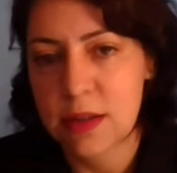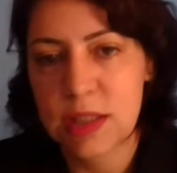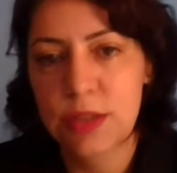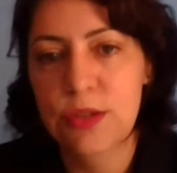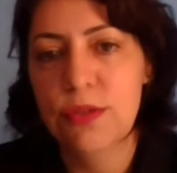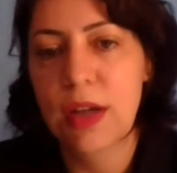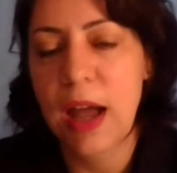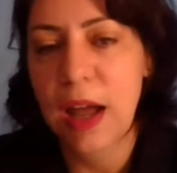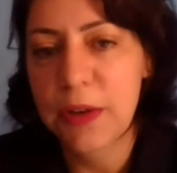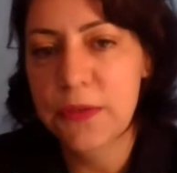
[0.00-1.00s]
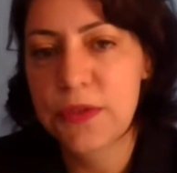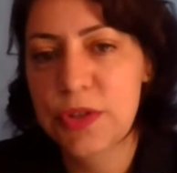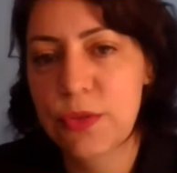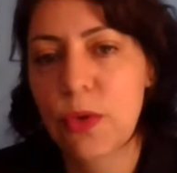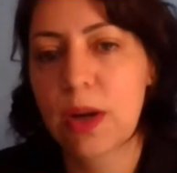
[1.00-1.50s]
So you have
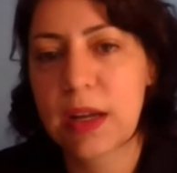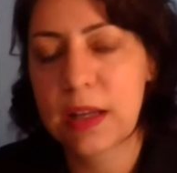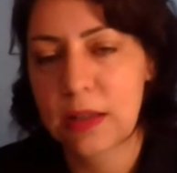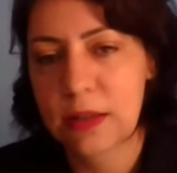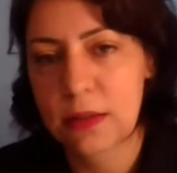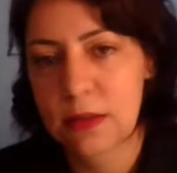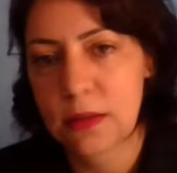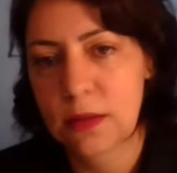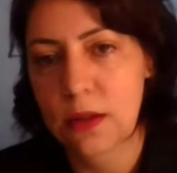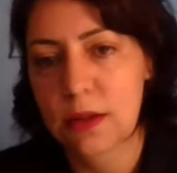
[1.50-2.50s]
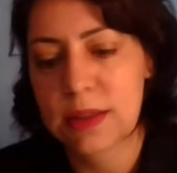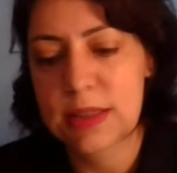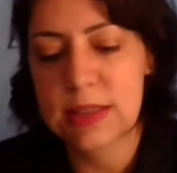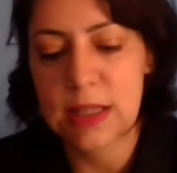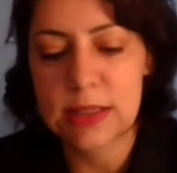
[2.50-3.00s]
to work on
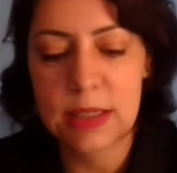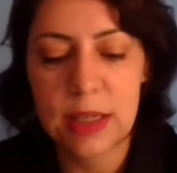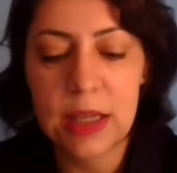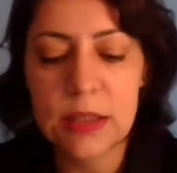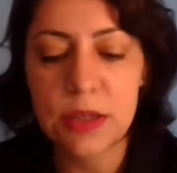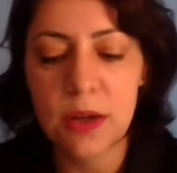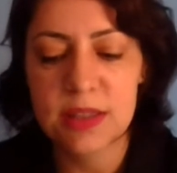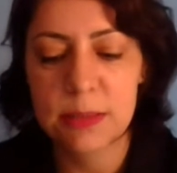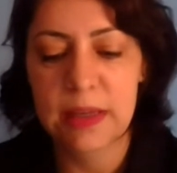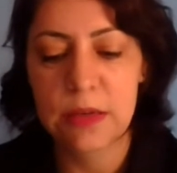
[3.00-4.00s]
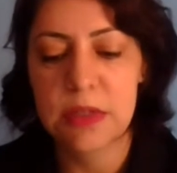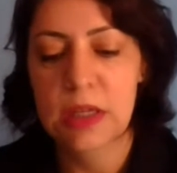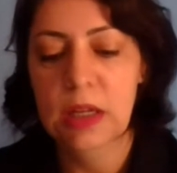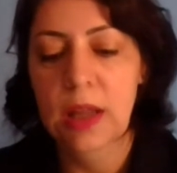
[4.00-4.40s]
these things. And he talks about